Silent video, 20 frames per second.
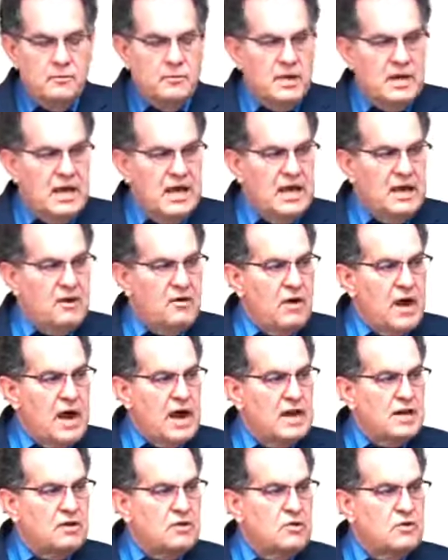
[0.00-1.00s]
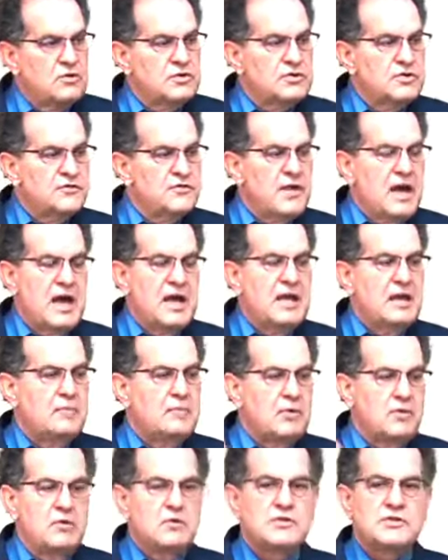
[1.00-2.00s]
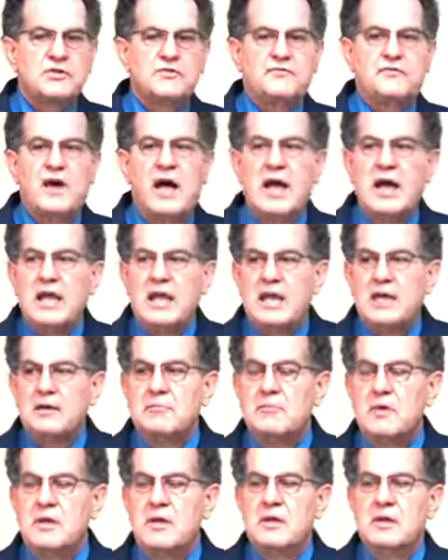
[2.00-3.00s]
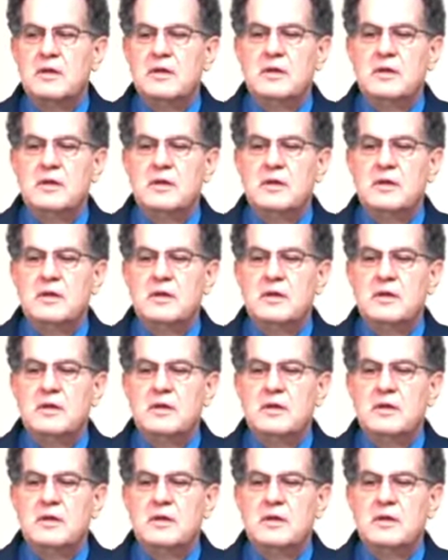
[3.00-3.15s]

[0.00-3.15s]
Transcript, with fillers: When they cried, Crucify him, crucify him,